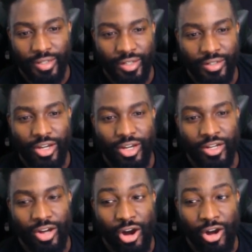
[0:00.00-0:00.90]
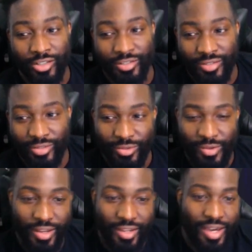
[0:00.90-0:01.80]
in August.
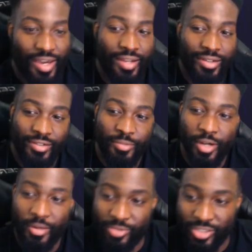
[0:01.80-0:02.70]
I looked them up.